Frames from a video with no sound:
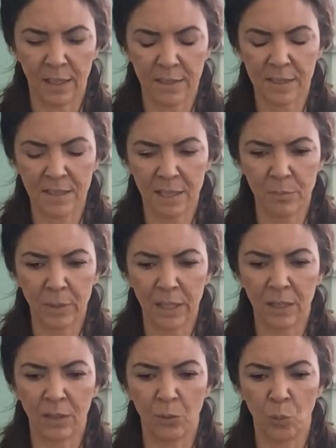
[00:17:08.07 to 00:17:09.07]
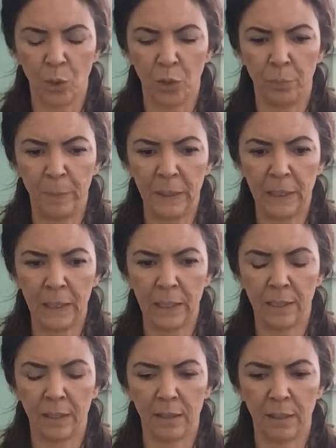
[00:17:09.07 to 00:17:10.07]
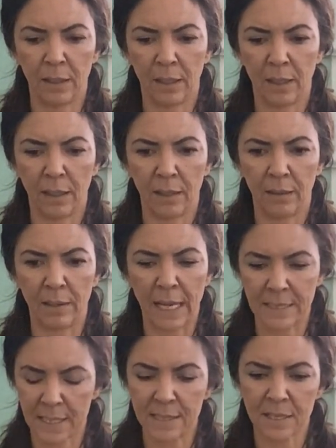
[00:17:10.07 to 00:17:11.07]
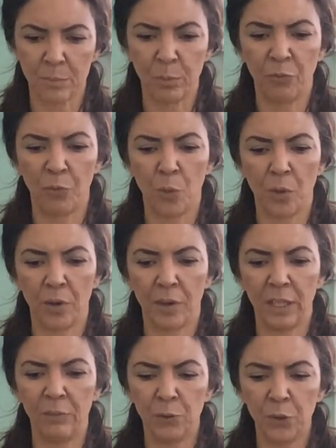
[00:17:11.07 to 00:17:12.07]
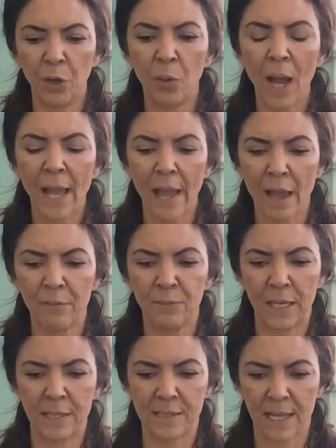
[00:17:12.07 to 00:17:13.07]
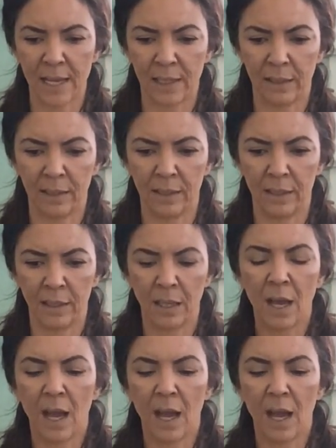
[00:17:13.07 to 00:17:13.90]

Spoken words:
statement will be, as I said before, even though I have anxiety,